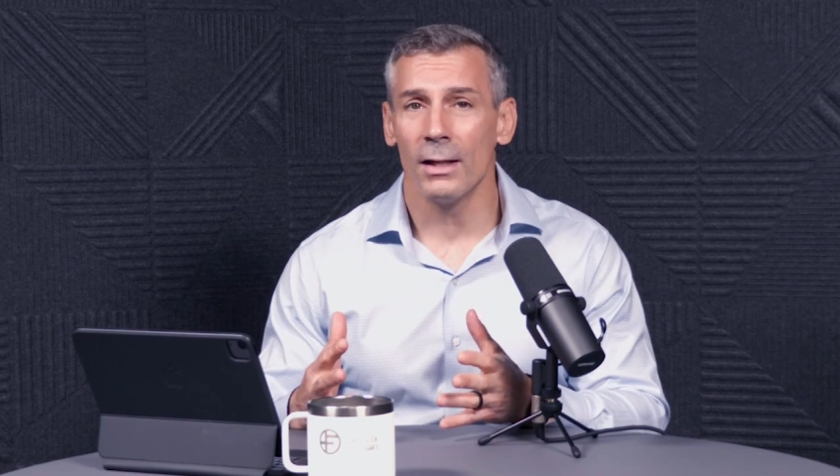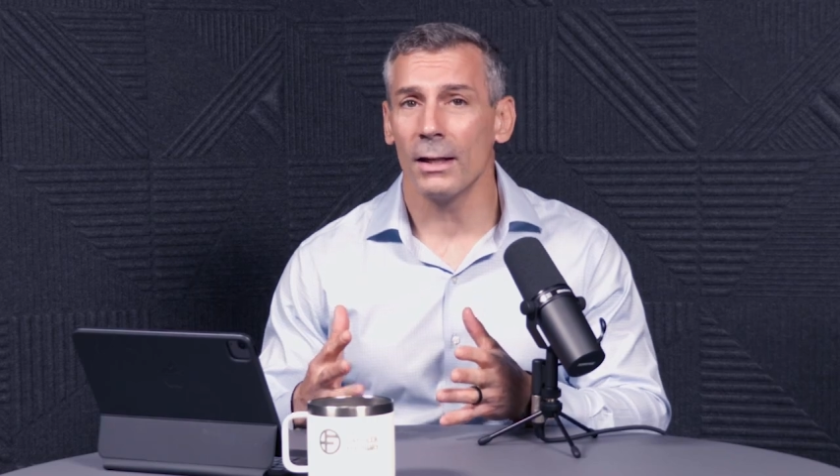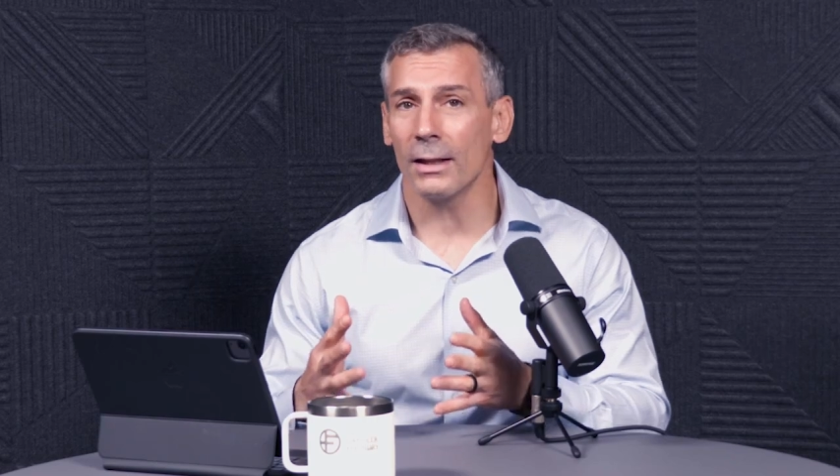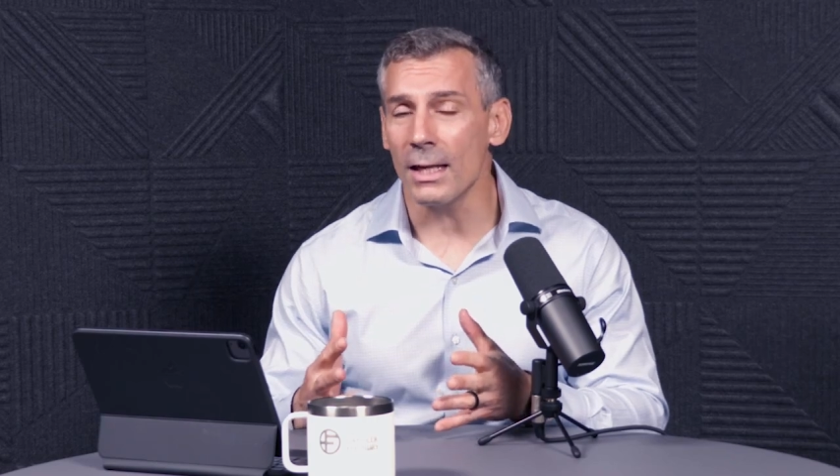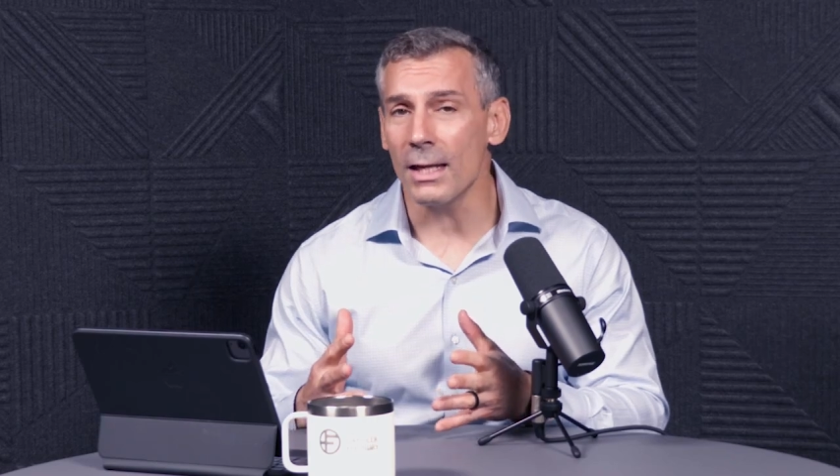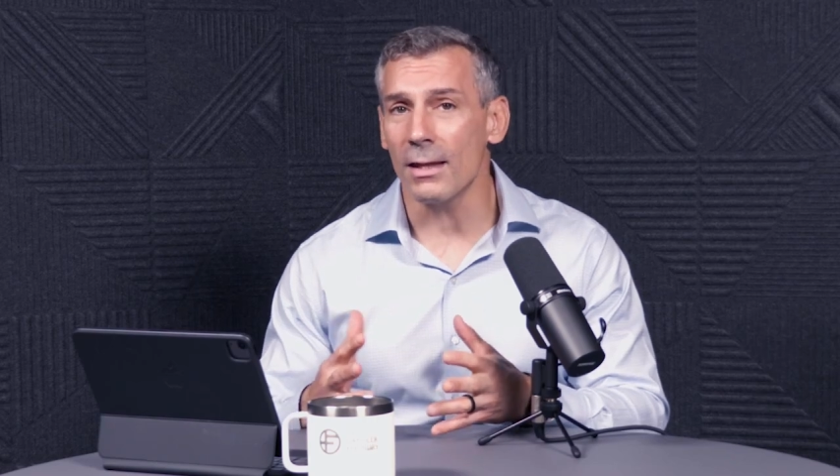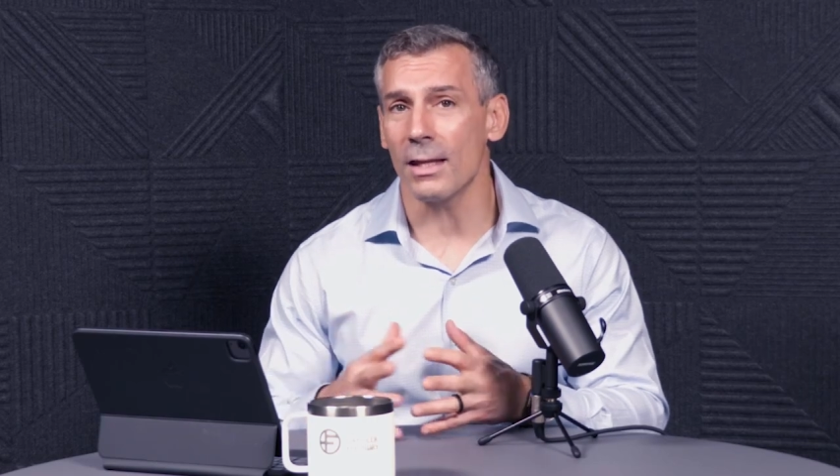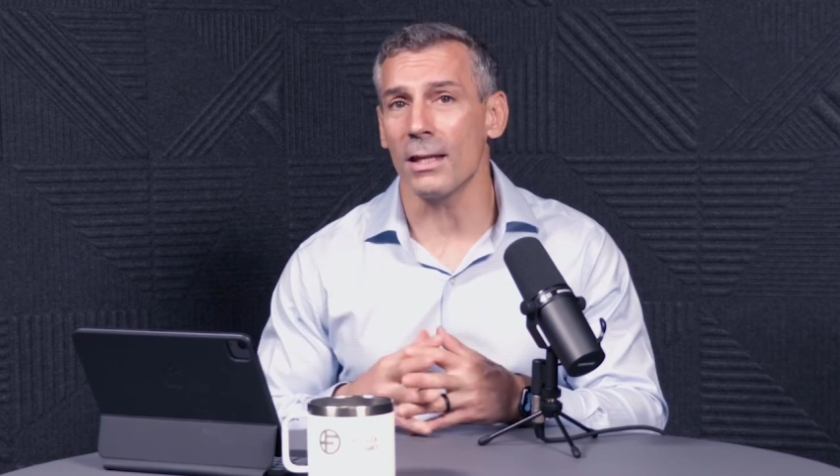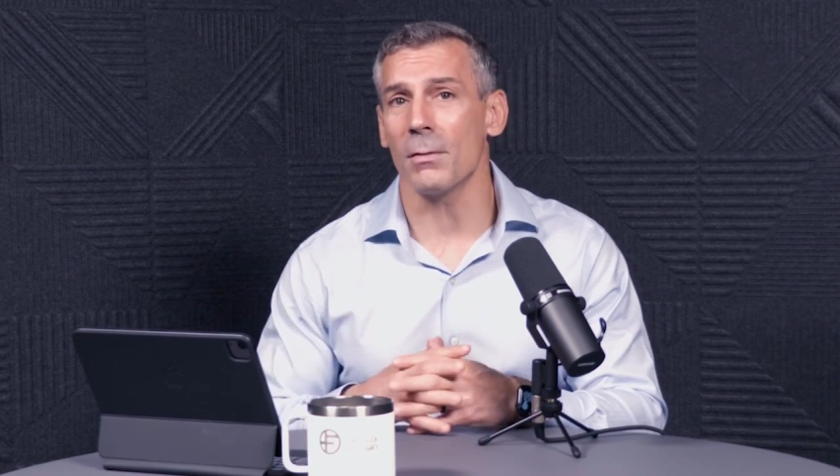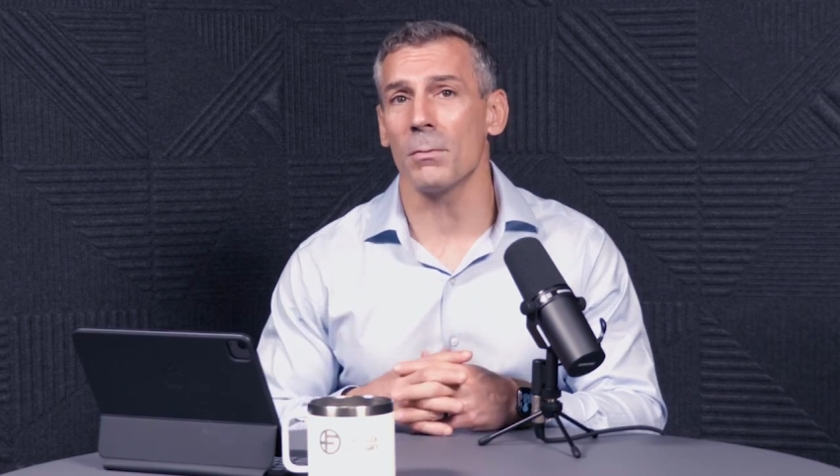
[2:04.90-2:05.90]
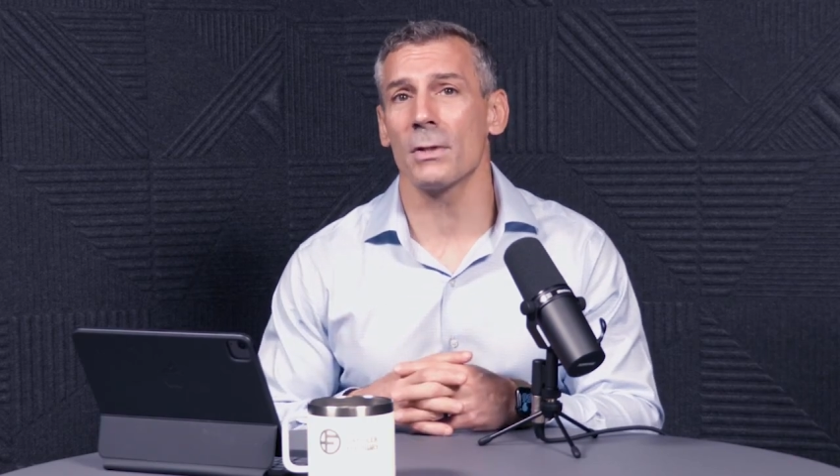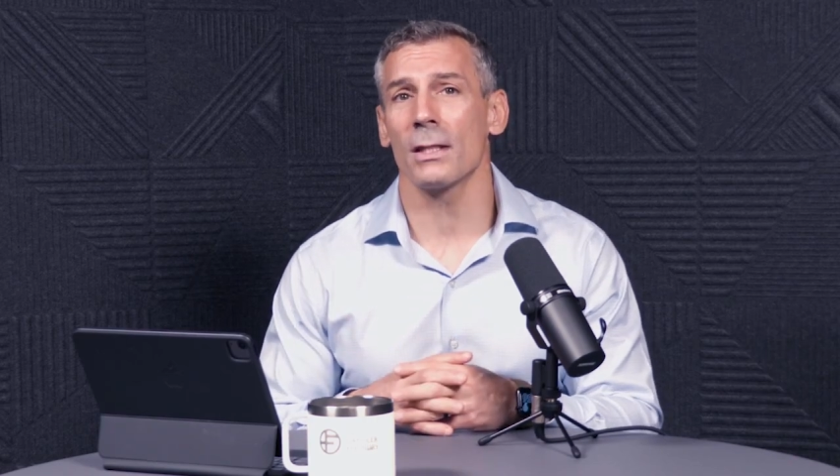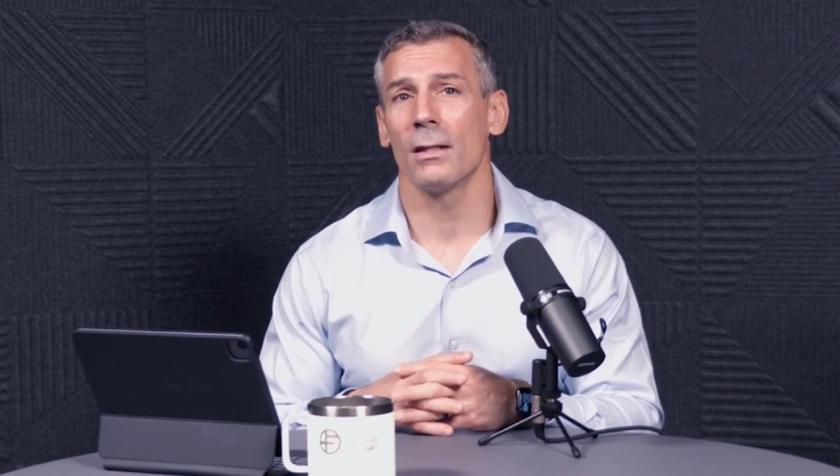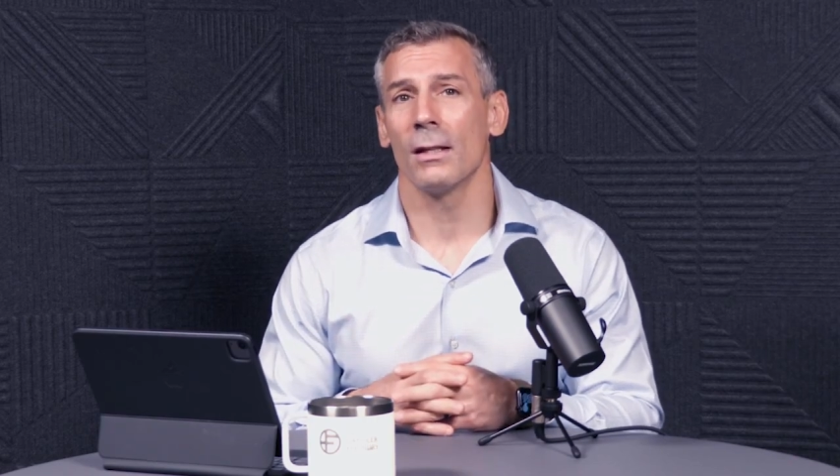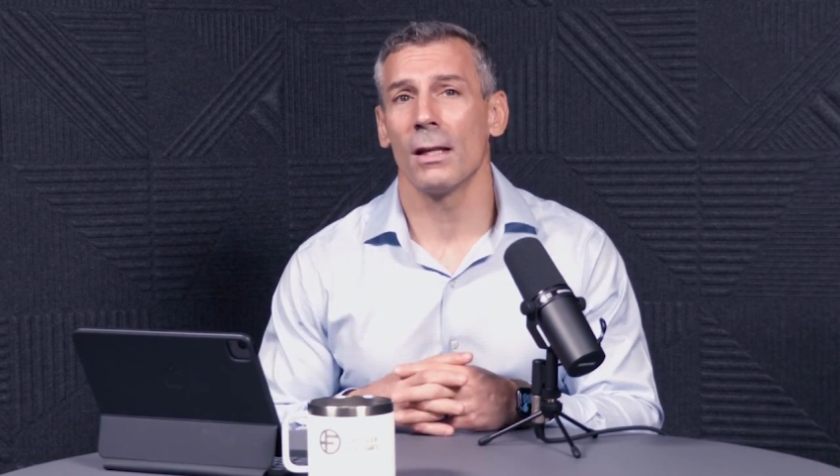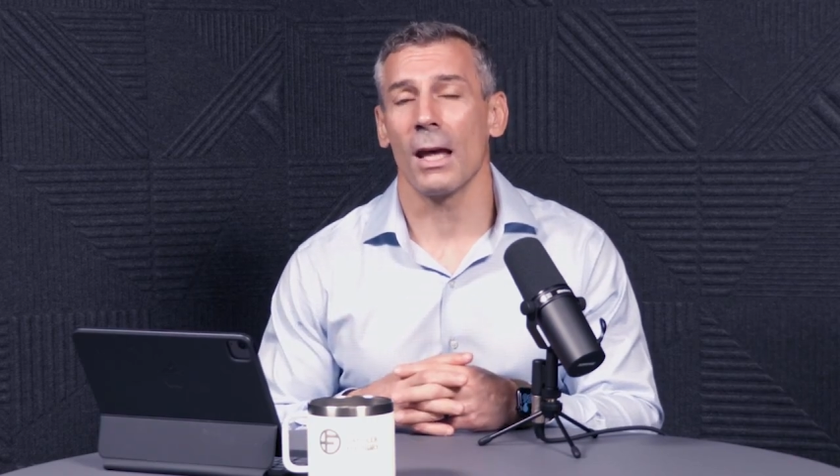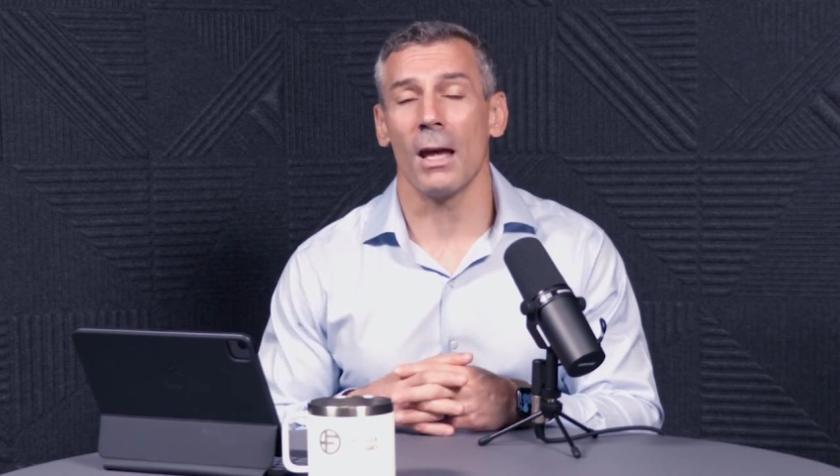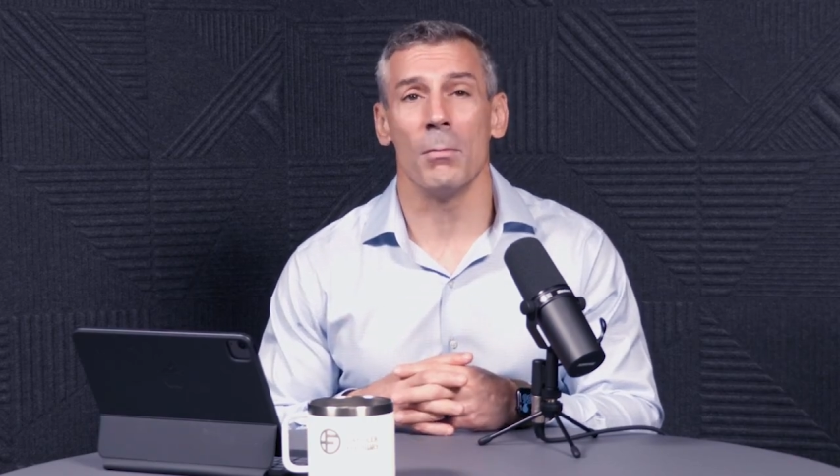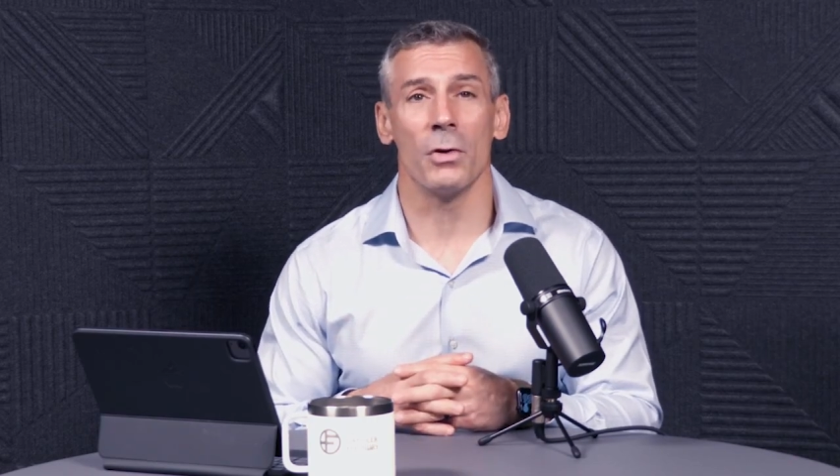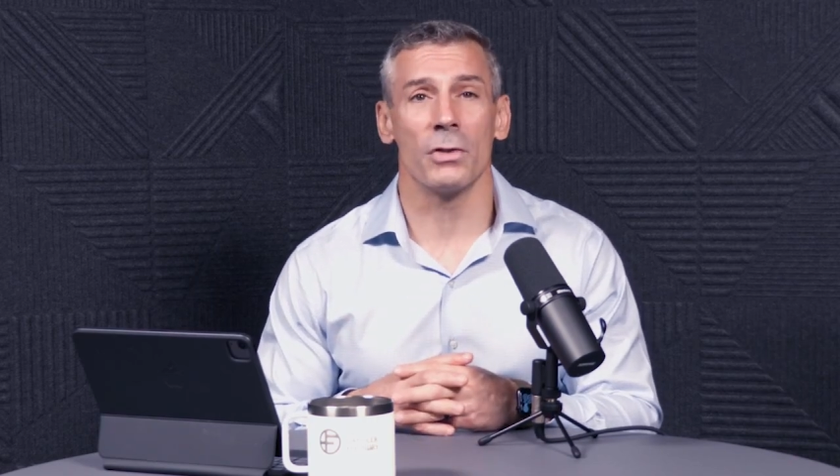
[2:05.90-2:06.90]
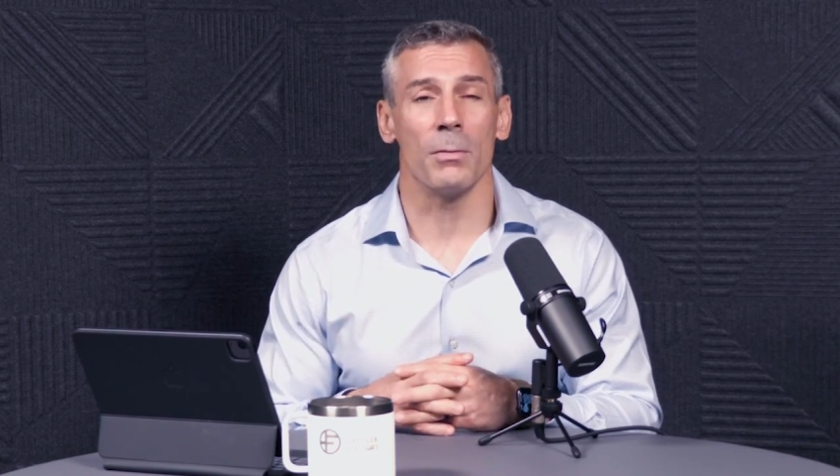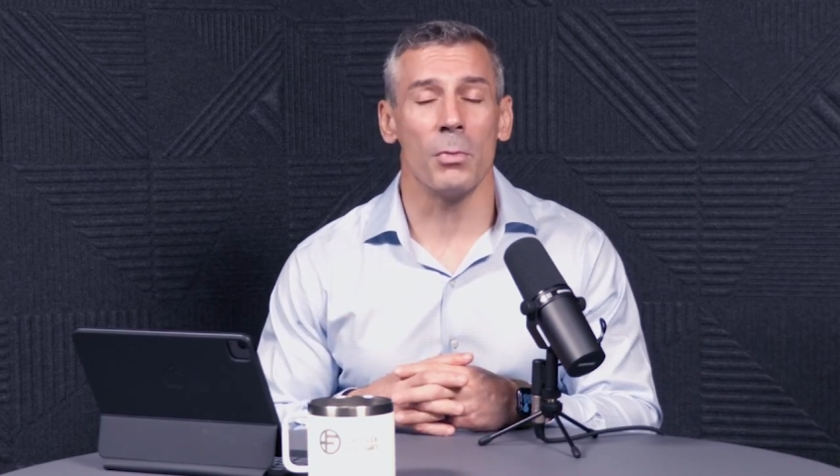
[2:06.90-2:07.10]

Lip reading: key themes, and most